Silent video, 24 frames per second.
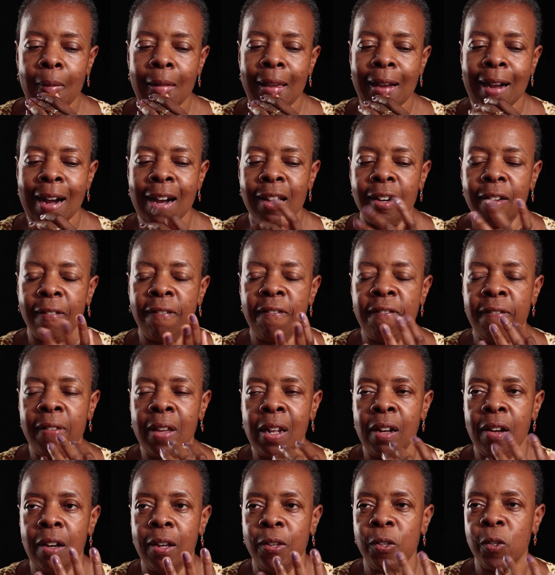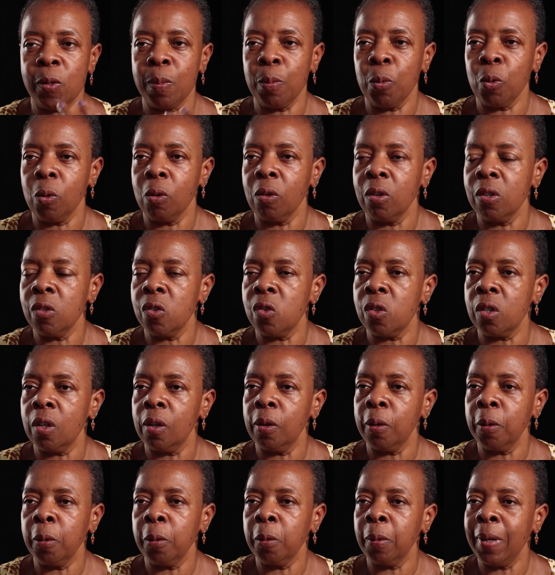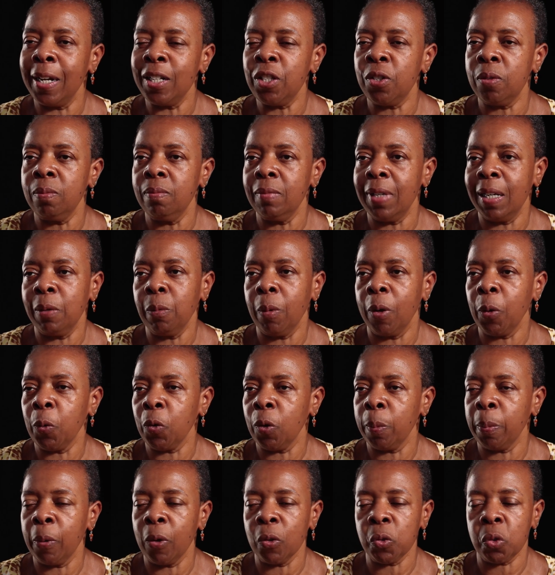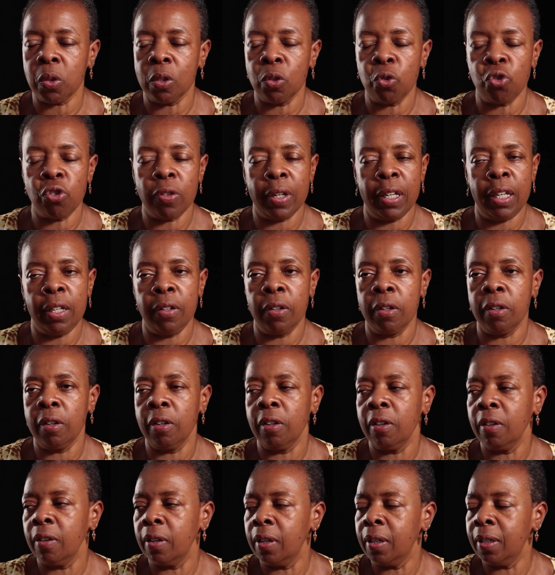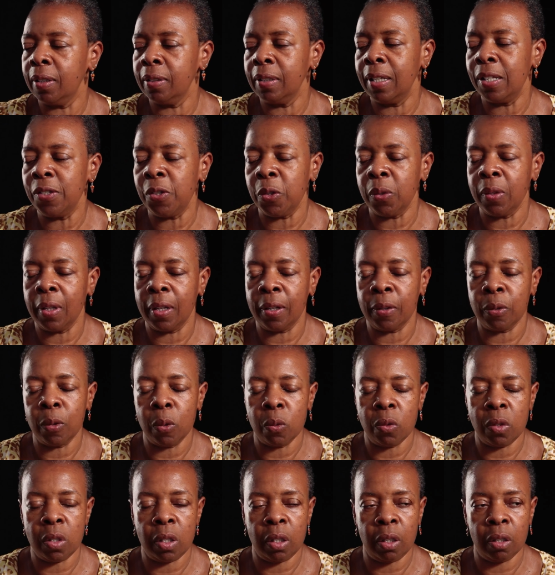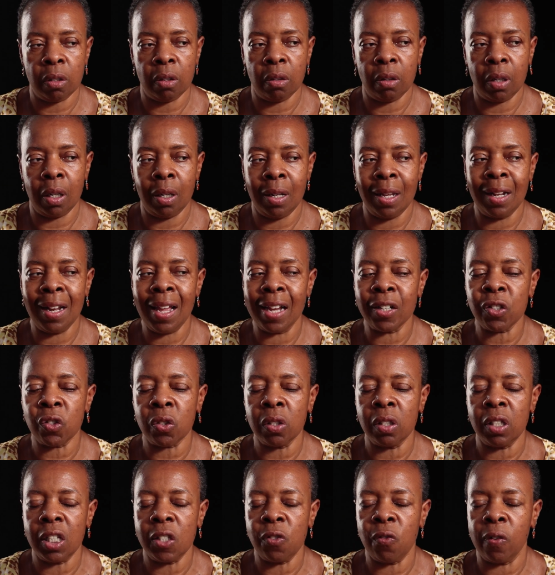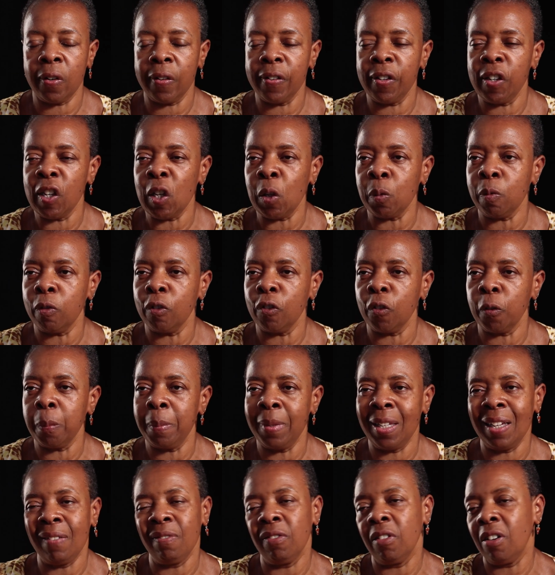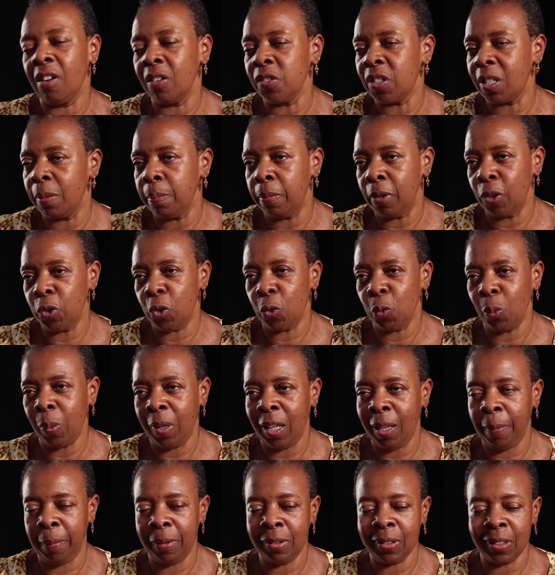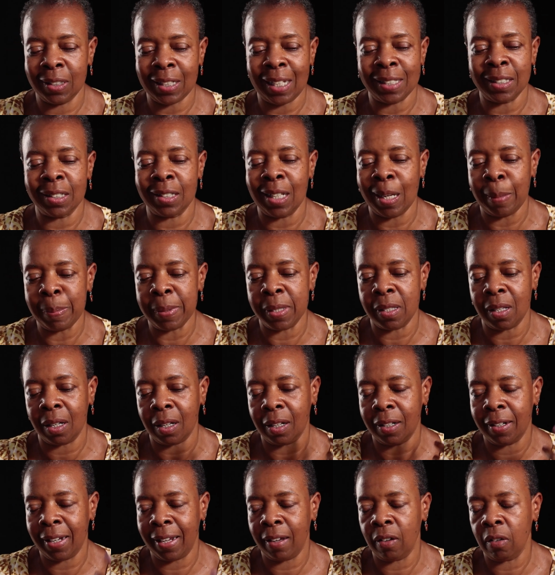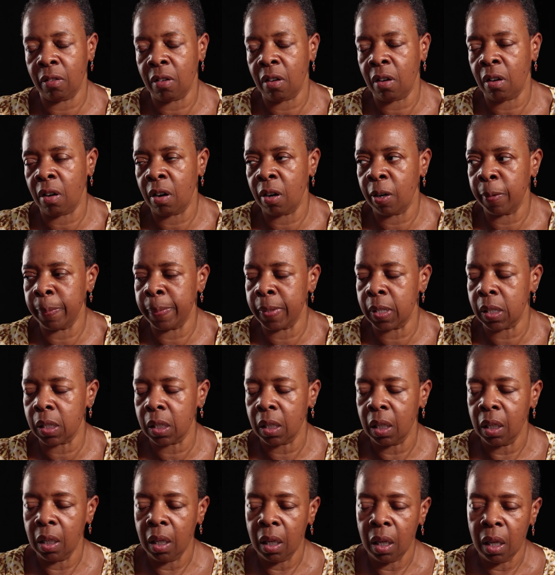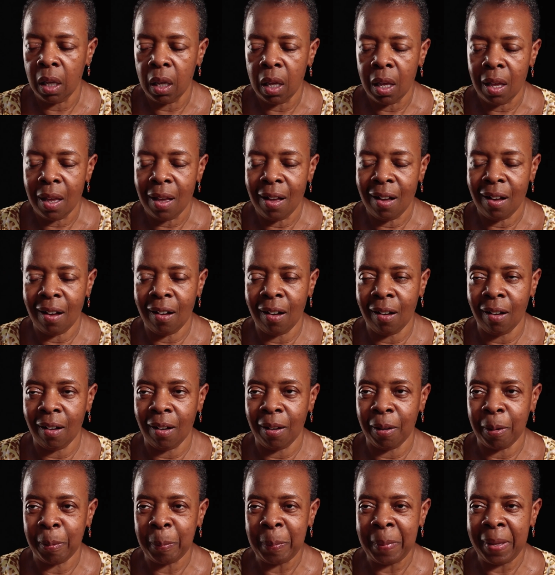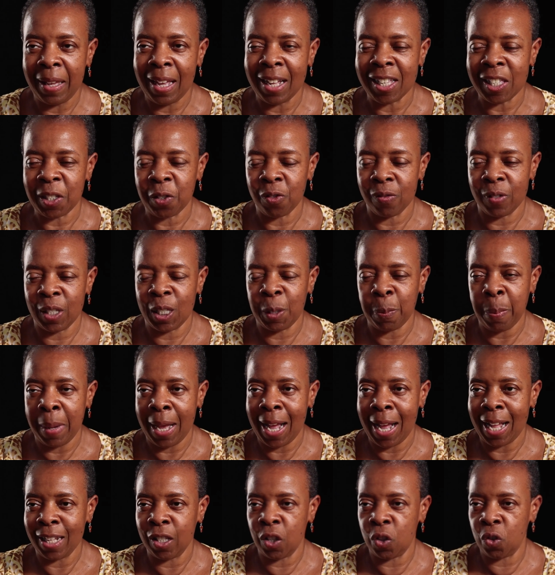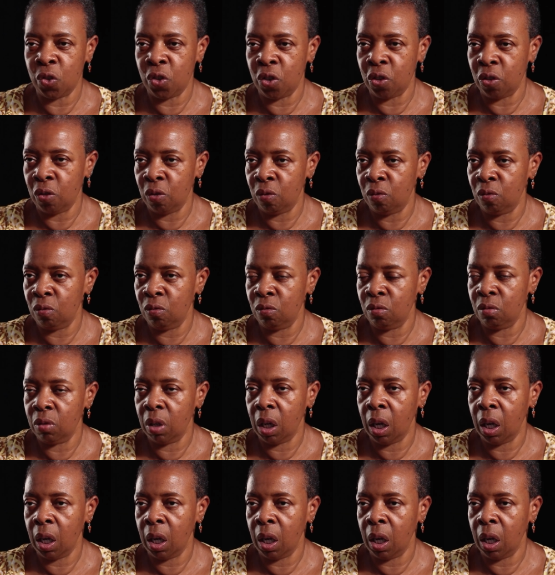kind of fitness more. So I work with a personal trainer and I do that whole deal. And that actually is very helpful for me. I've lost a bunch of weight because I stopped sucking down carbs as a response to